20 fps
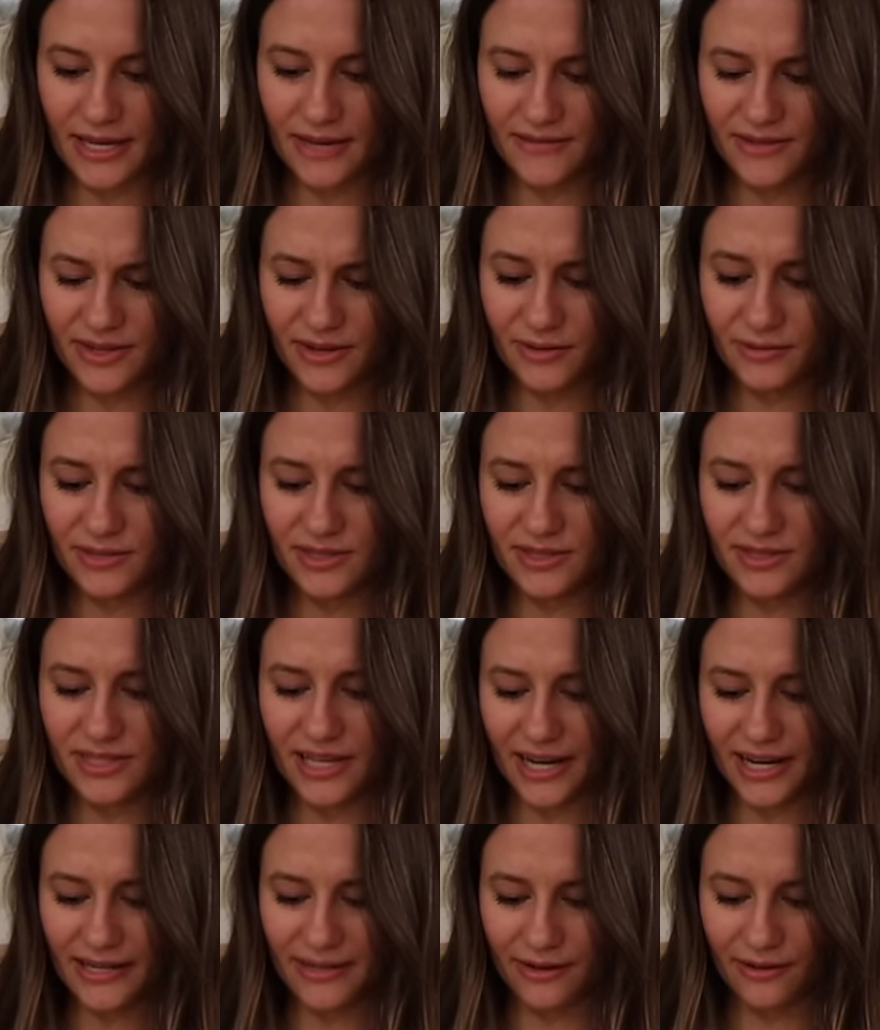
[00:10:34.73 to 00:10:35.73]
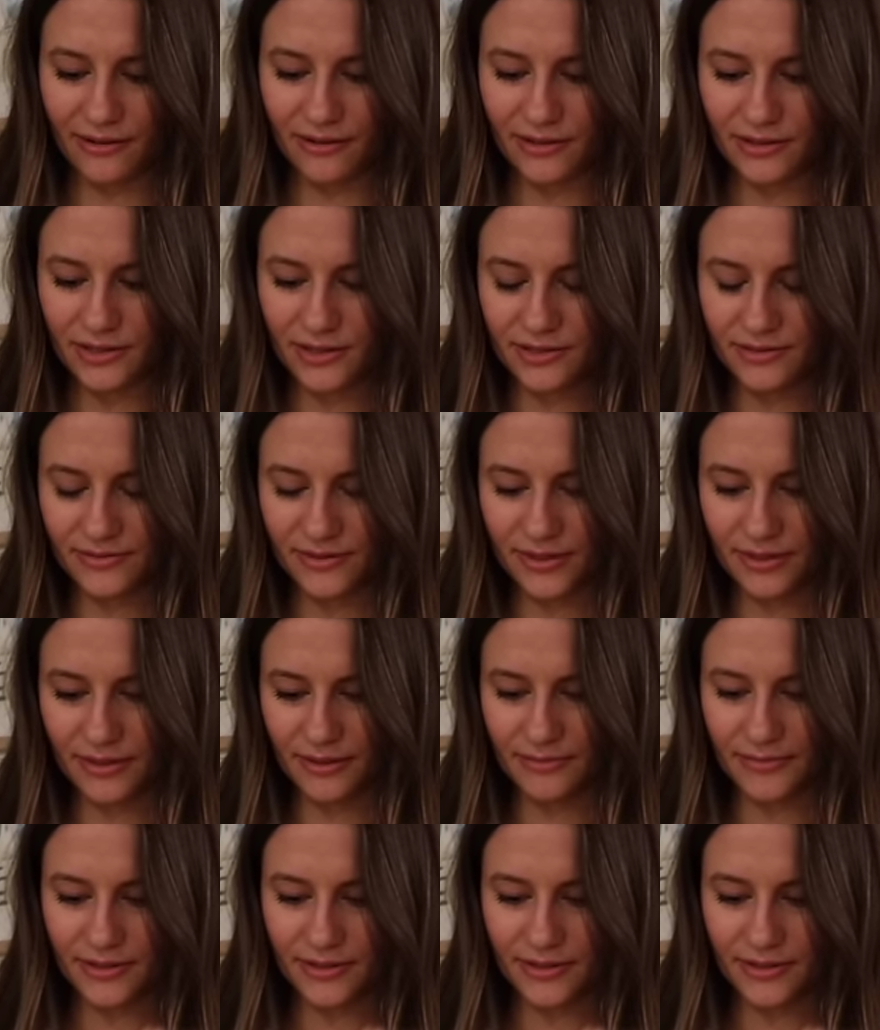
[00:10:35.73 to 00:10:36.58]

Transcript: even though it was nine dollars for a lip